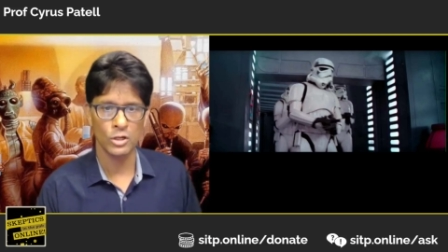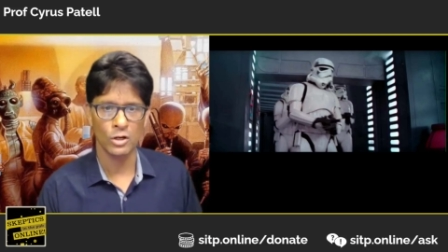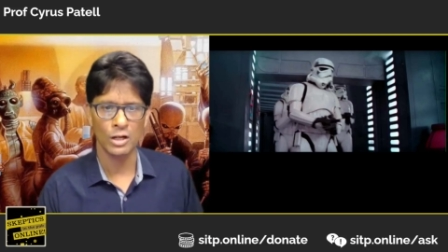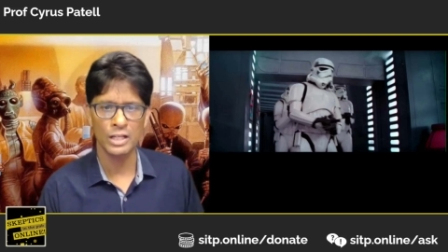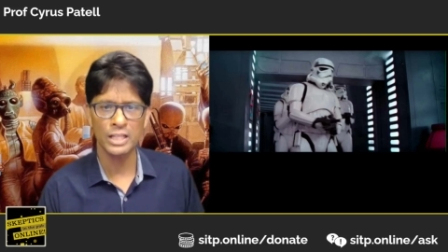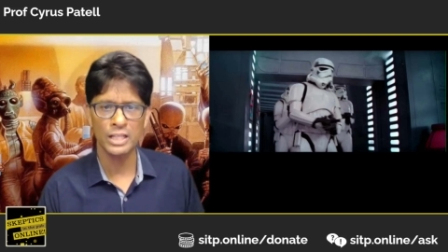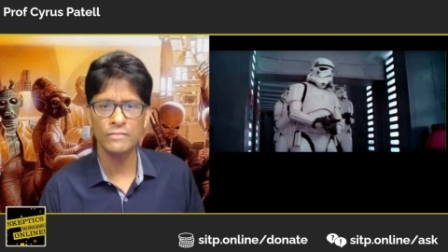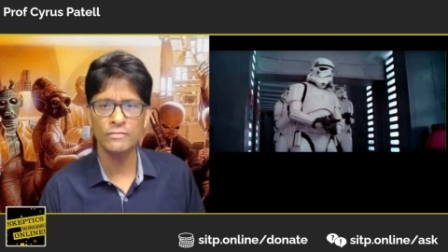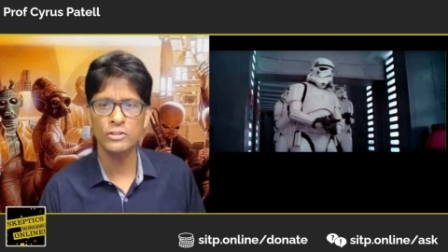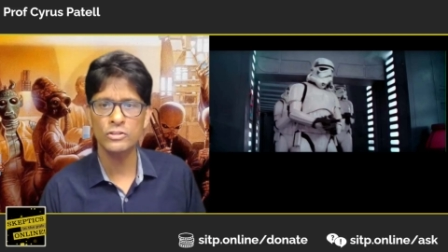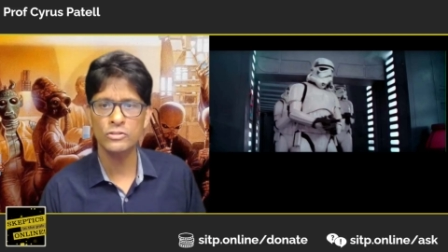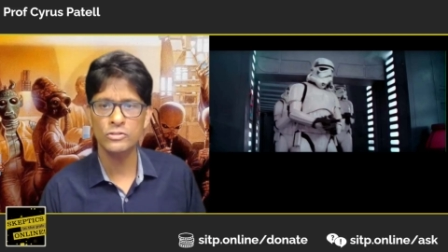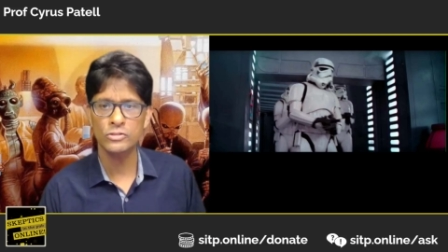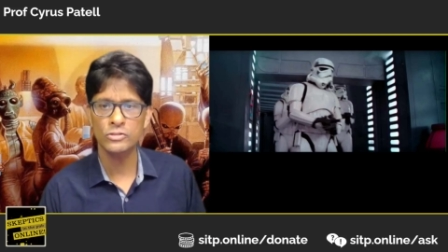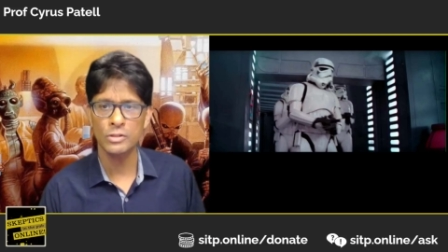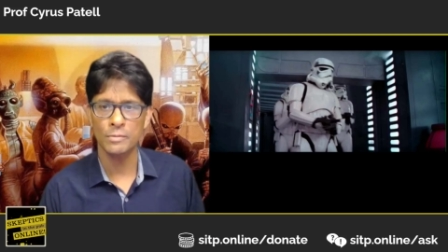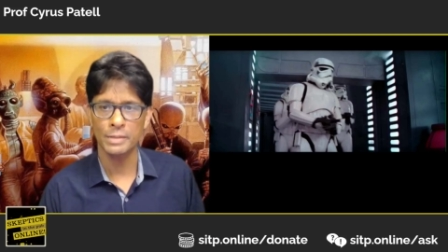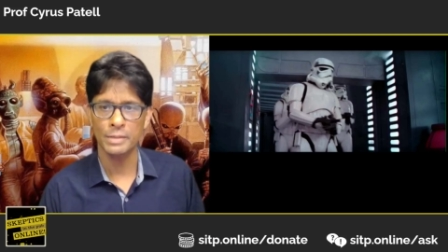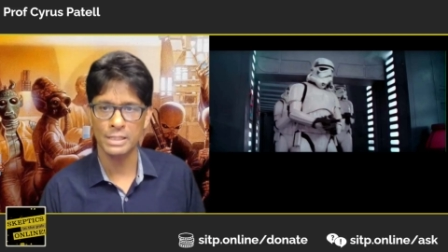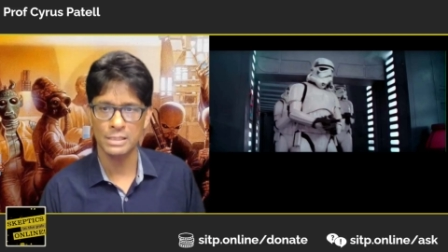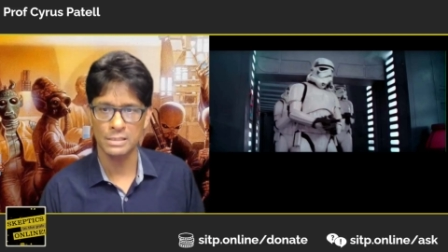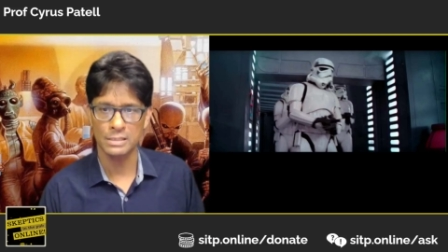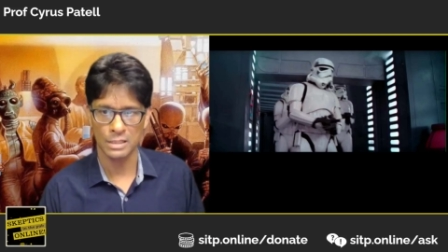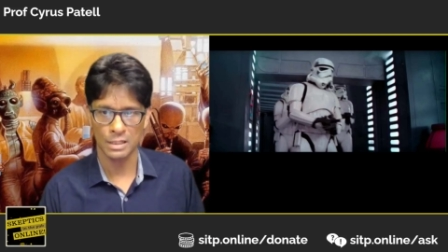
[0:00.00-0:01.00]
I'll give you some
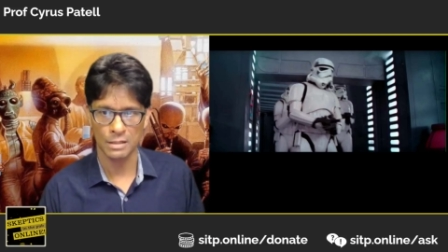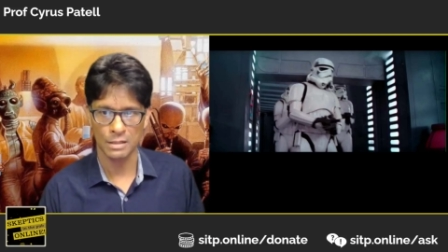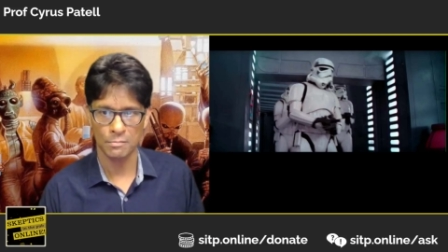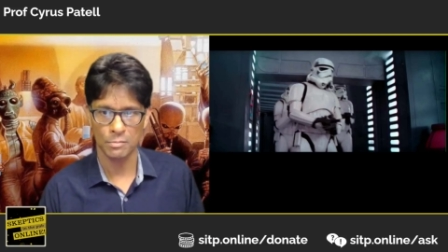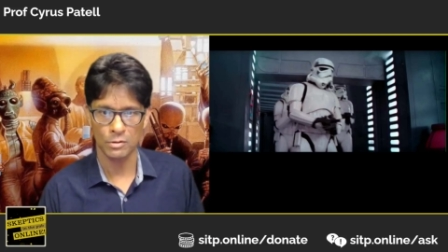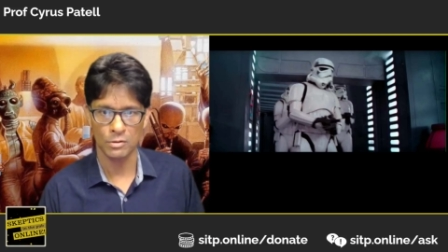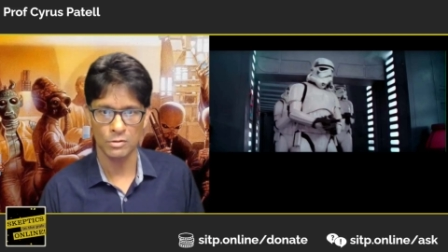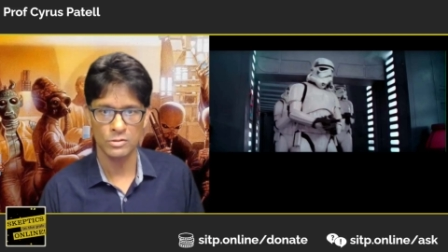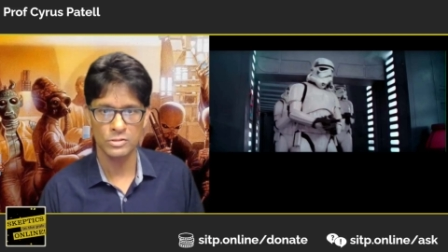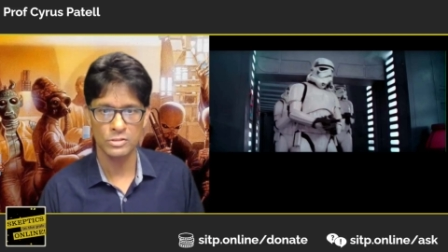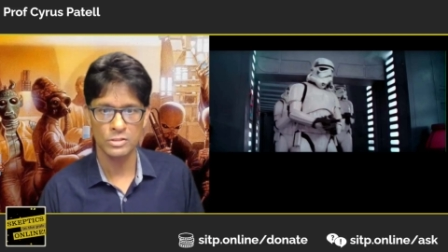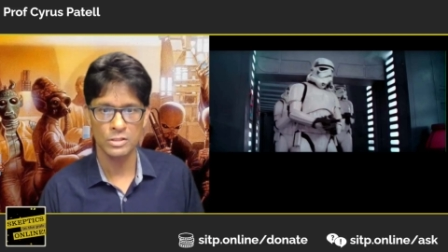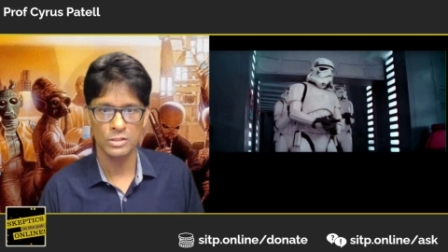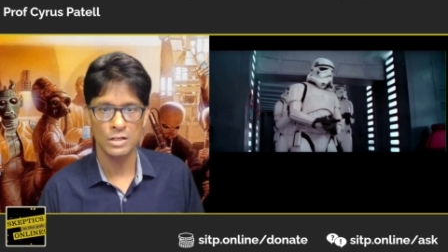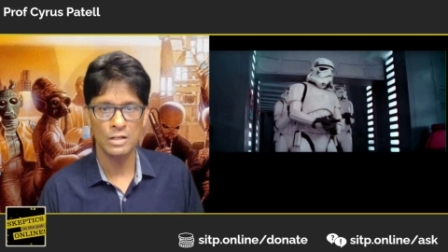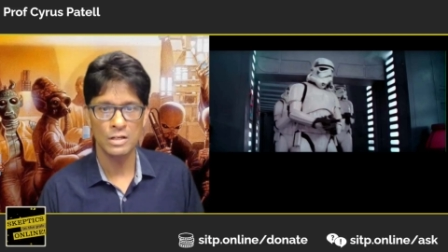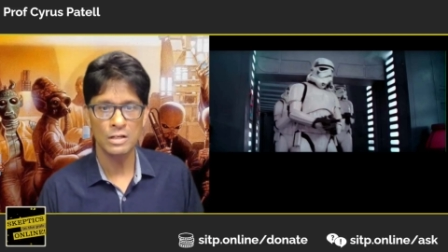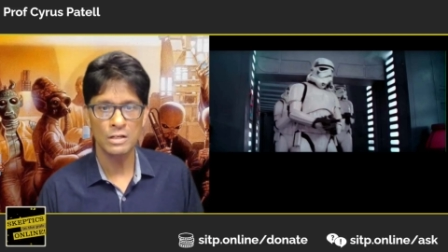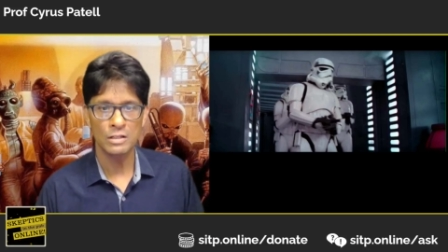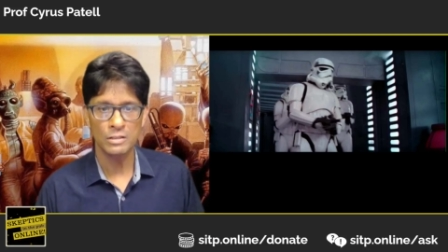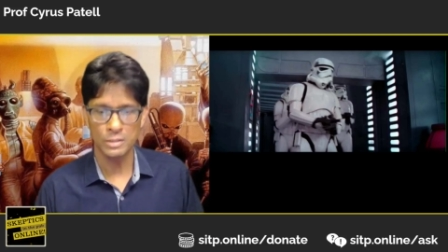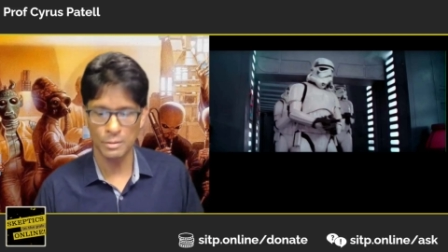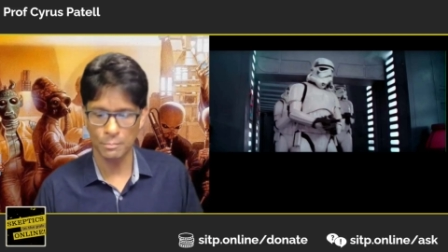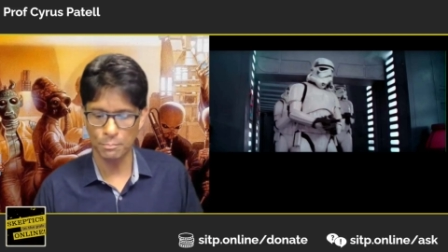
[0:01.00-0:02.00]
examples.
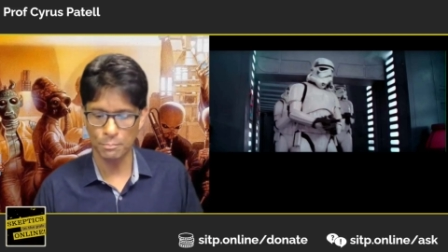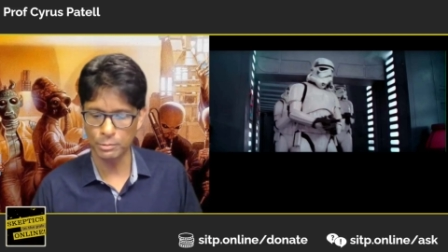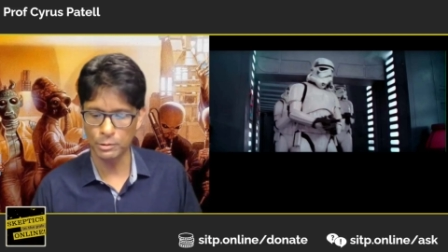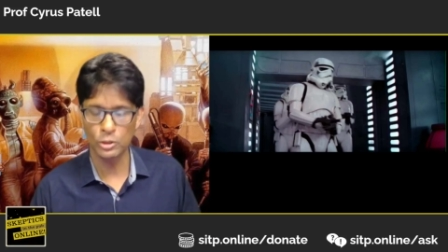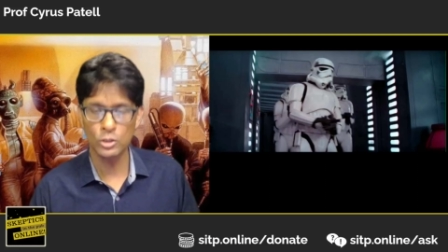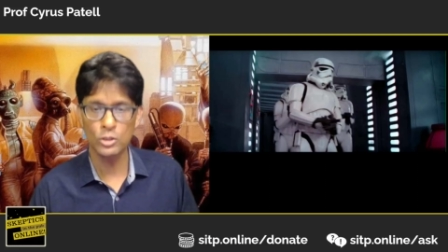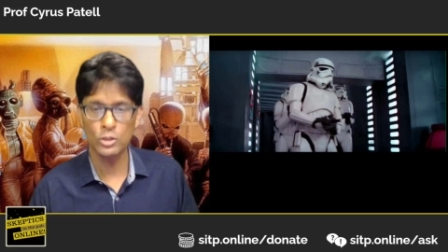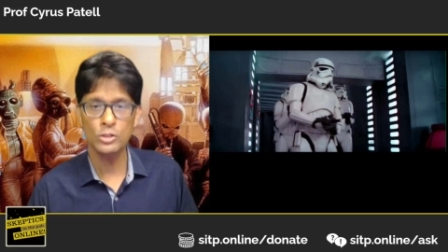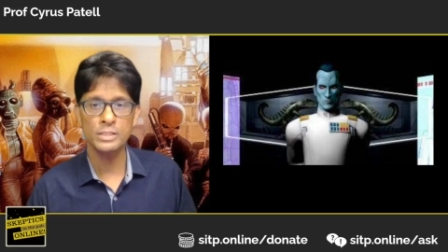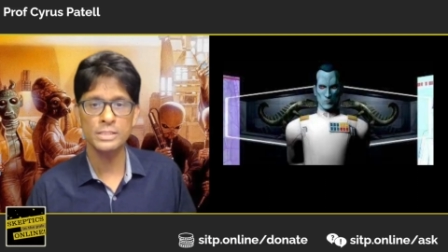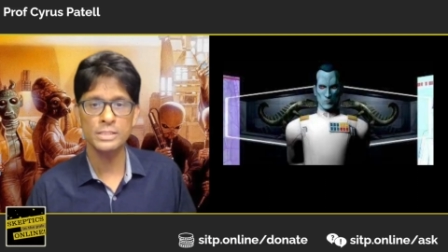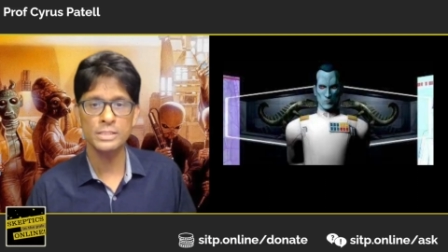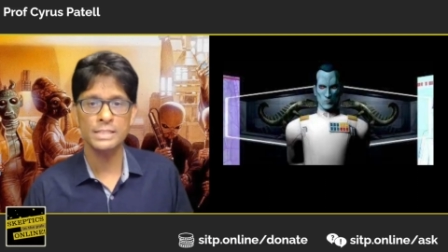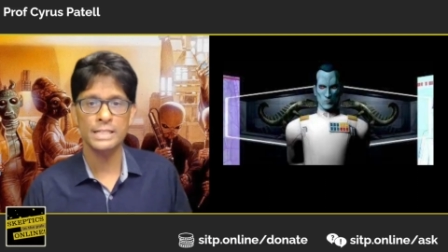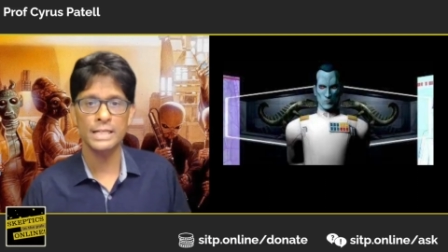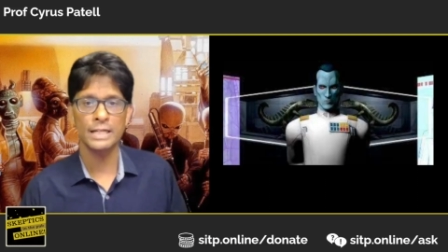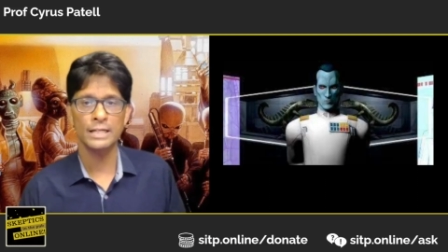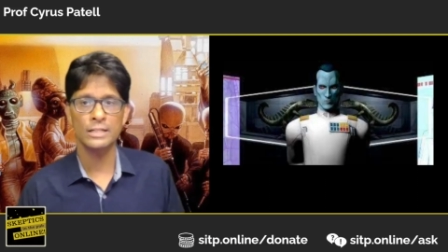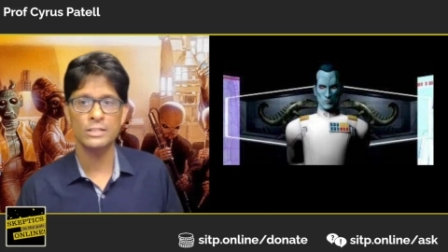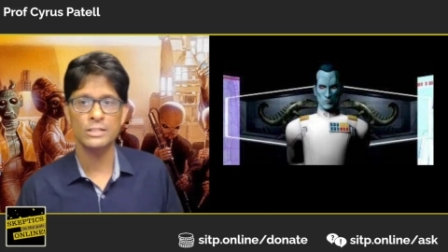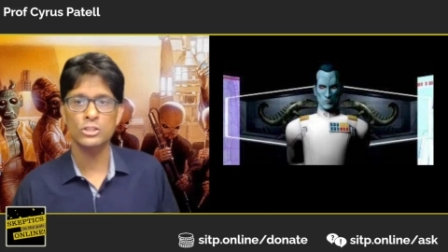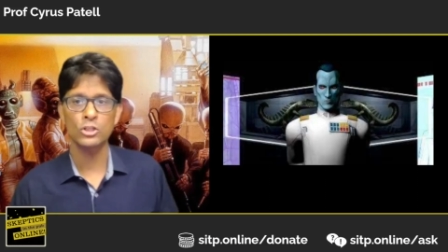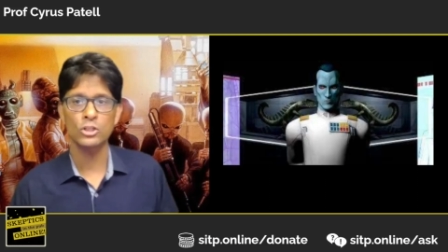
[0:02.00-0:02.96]
The blue-skinned